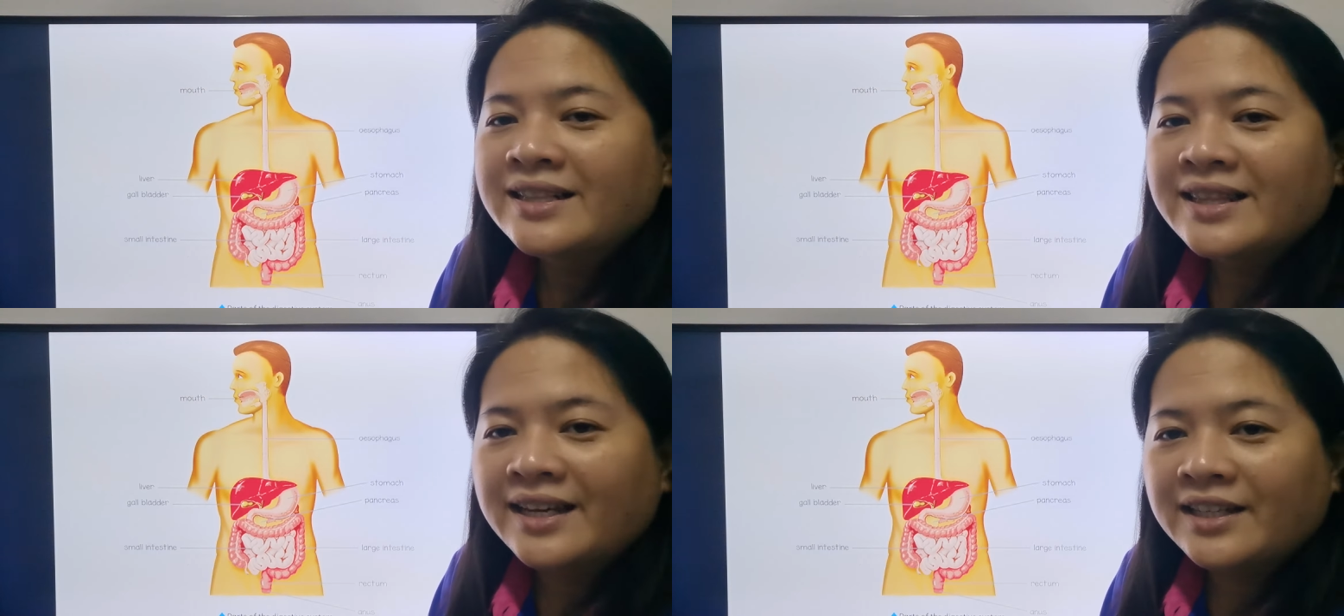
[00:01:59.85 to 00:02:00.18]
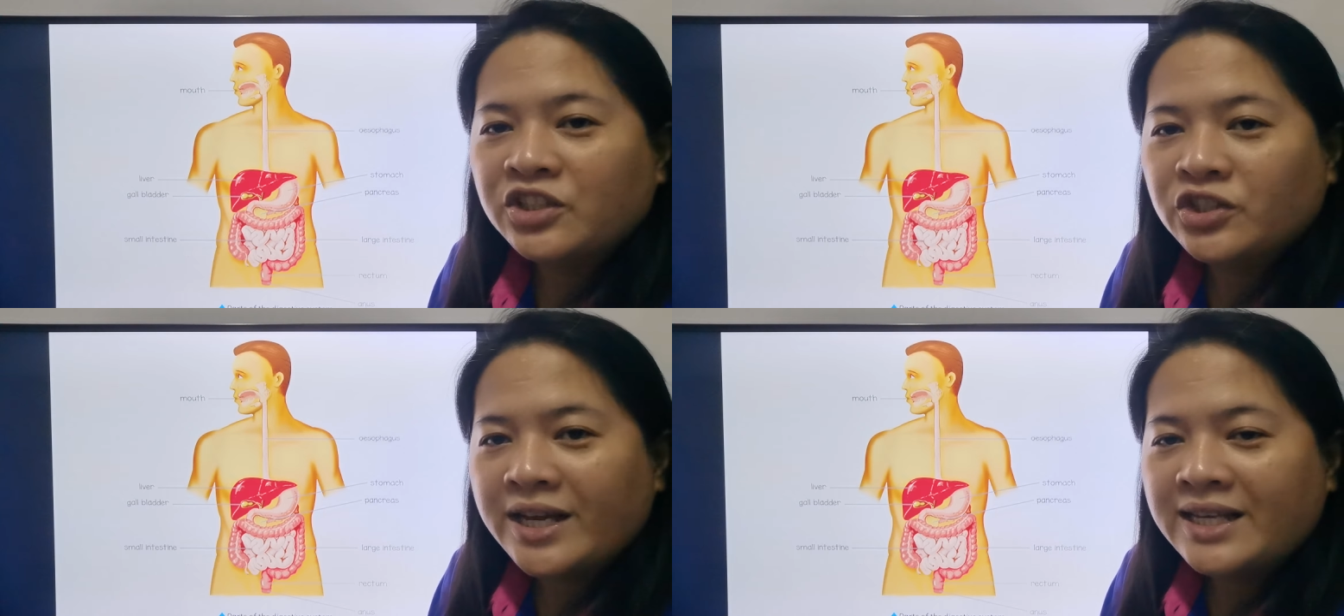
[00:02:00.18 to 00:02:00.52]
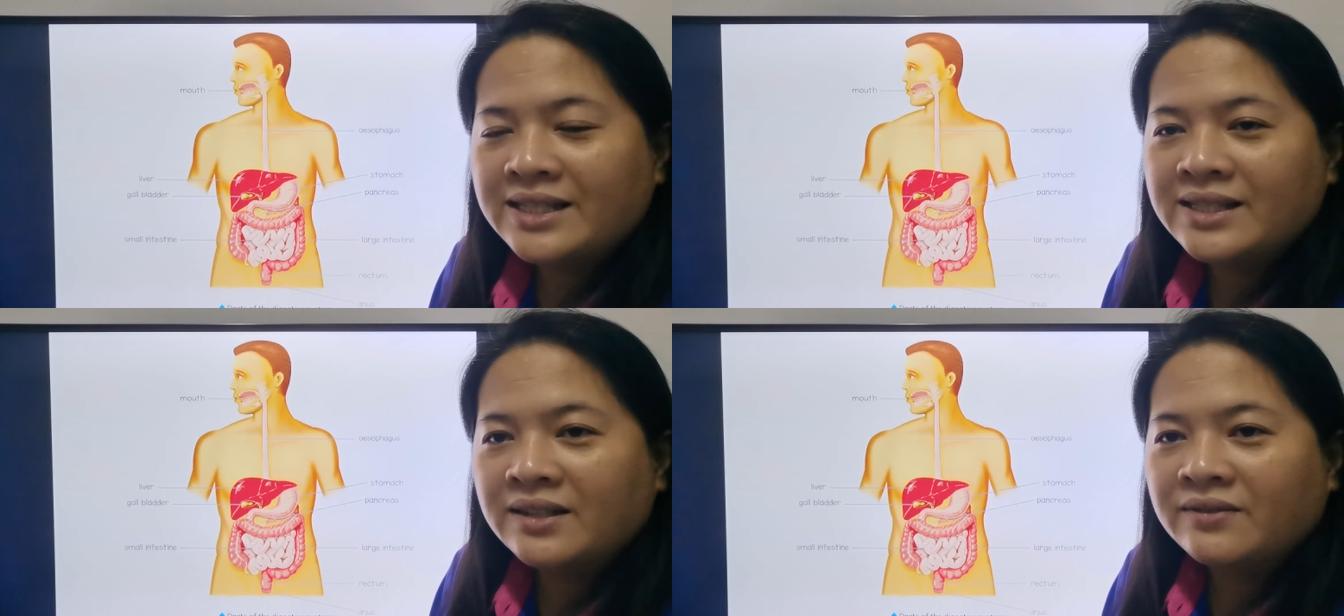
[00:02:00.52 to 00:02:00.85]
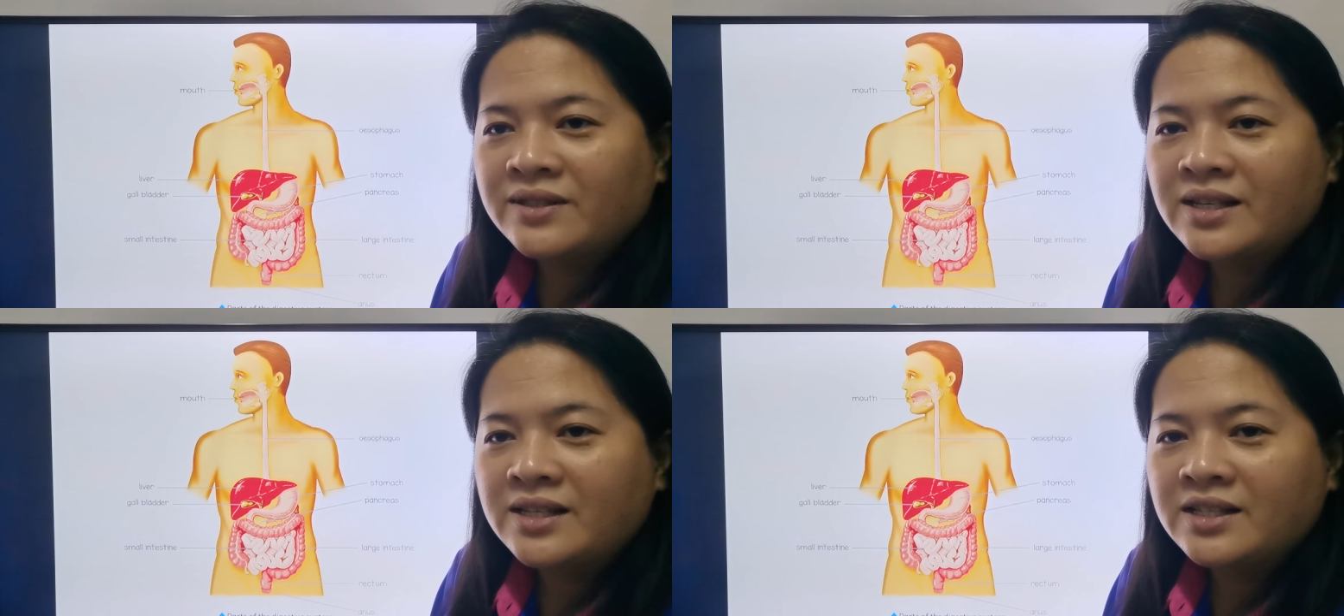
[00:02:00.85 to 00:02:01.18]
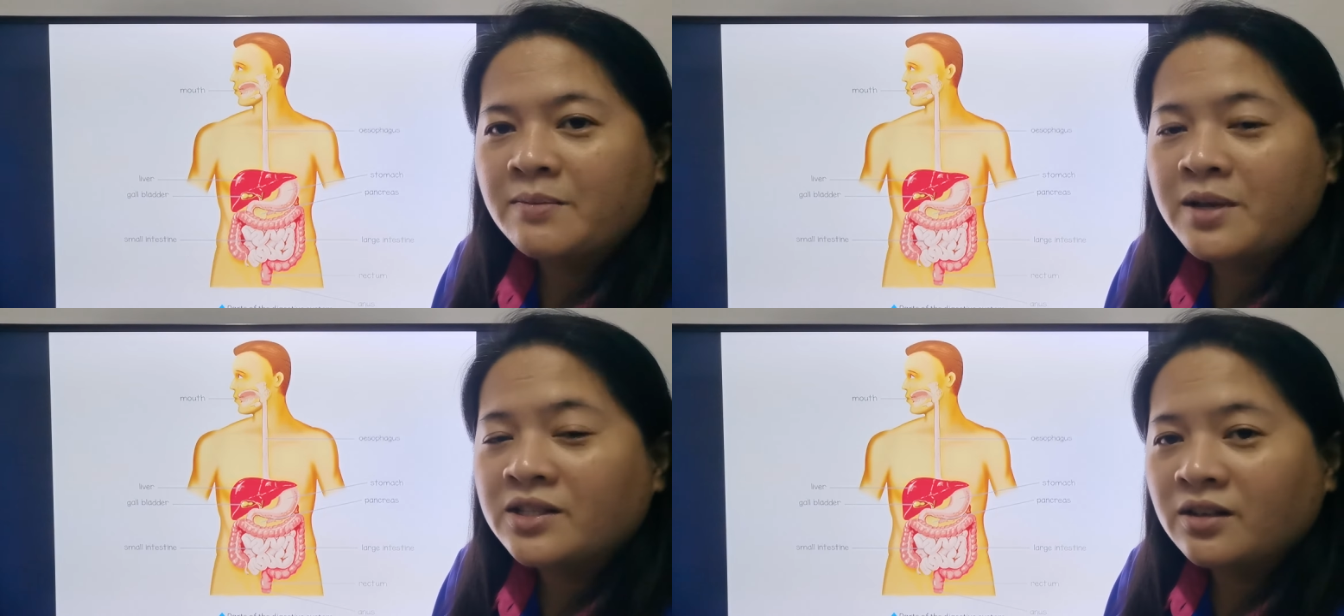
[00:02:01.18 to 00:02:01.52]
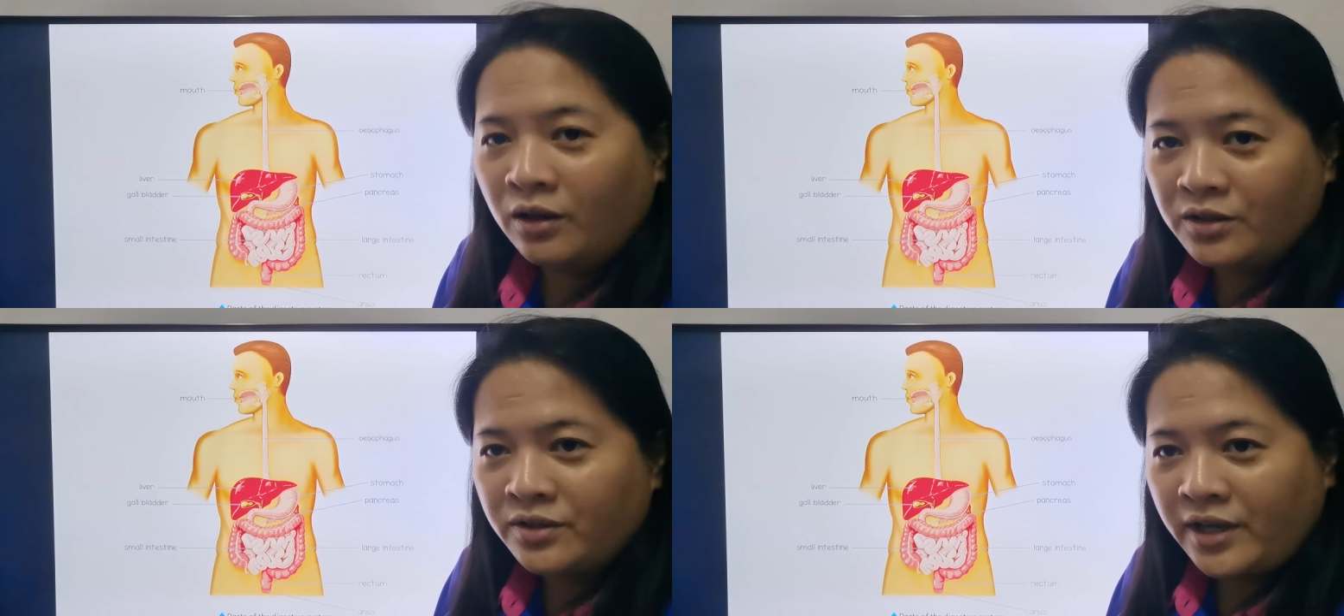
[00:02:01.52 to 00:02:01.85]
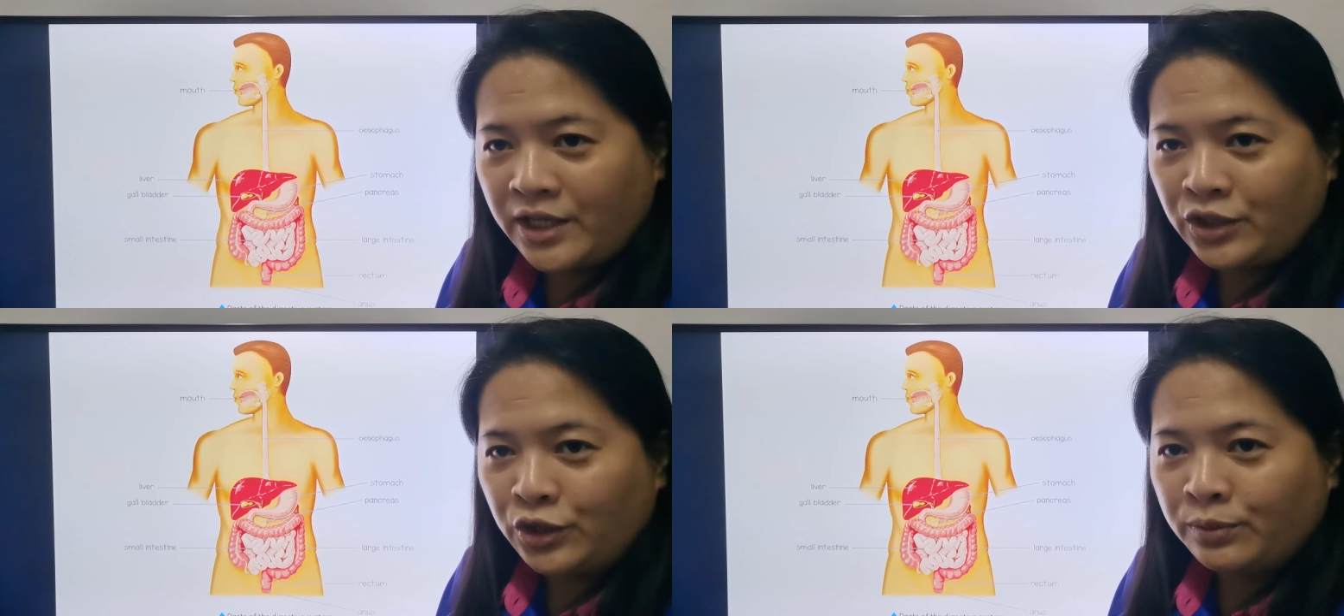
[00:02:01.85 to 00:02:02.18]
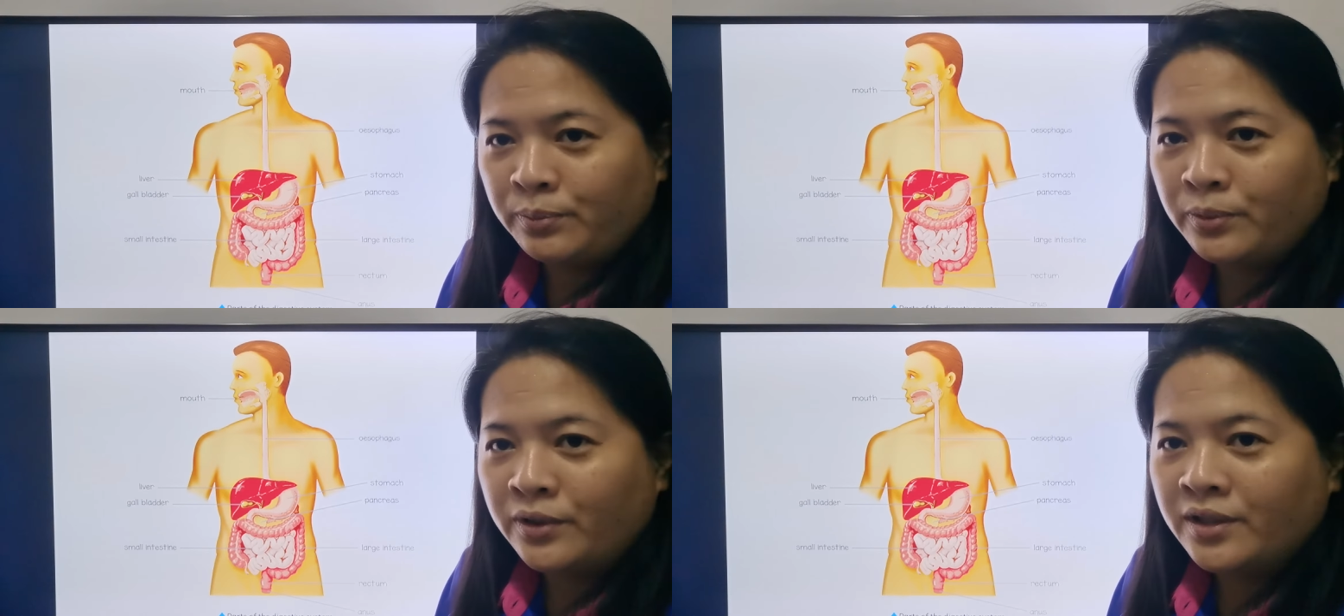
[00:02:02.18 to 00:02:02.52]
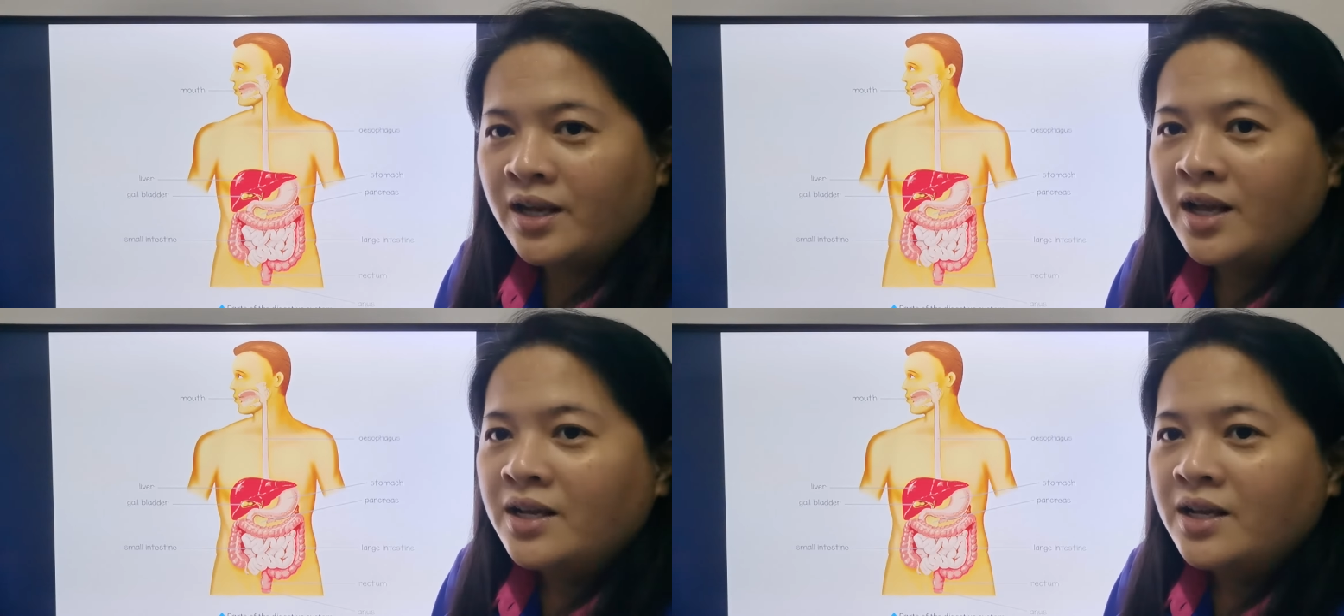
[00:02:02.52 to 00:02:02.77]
digestive system. It's also in your book.